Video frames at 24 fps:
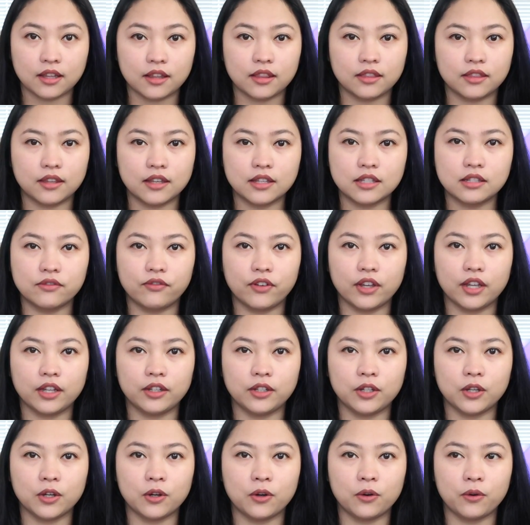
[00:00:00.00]
This
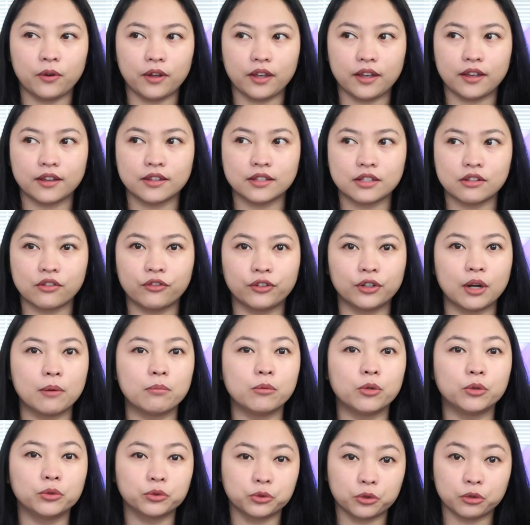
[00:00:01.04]
video is from
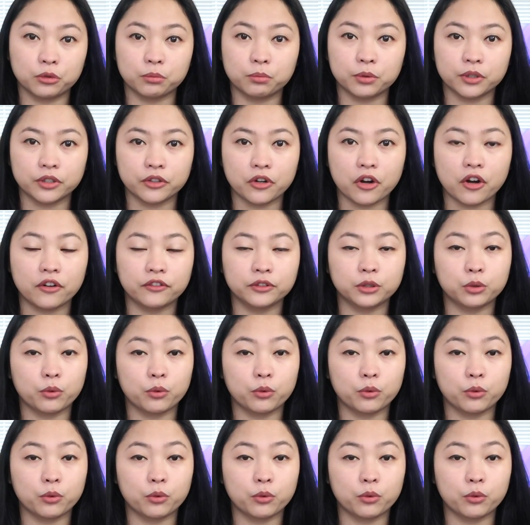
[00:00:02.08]
October of